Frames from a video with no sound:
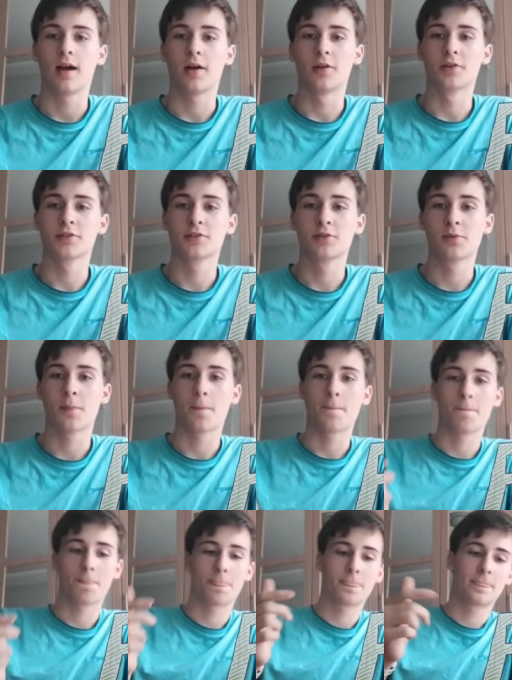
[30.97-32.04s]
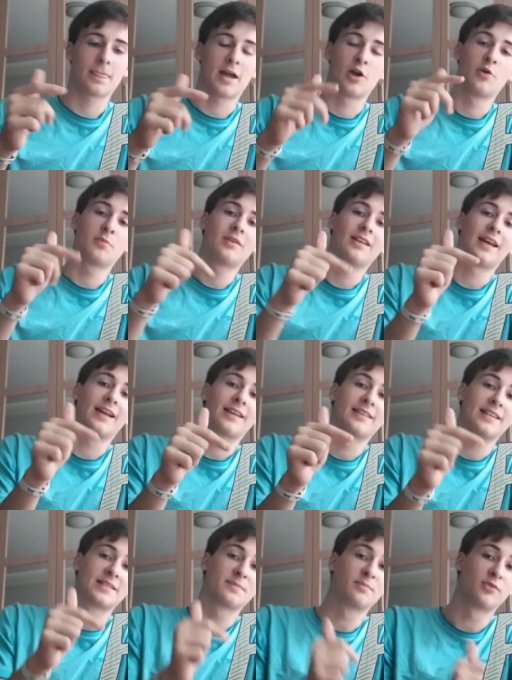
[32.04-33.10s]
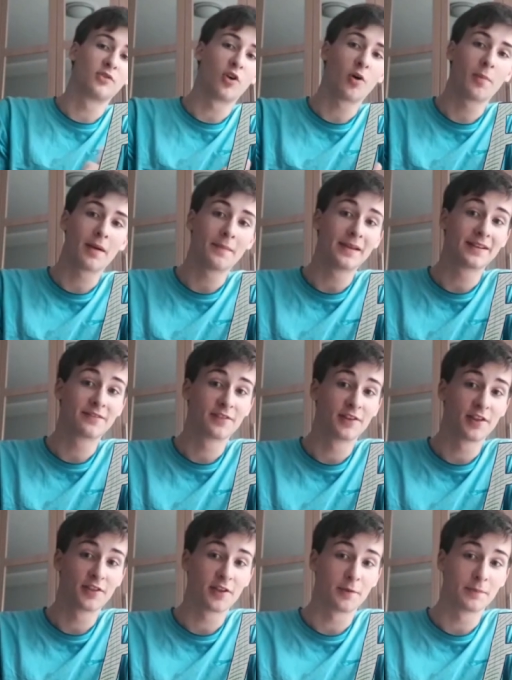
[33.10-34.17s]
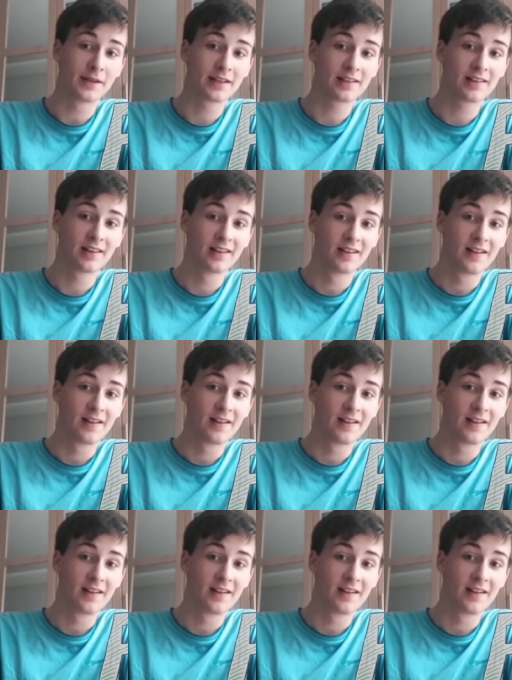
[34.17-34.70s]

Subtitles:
Also, I hope you like this prop I made for the thumbnail.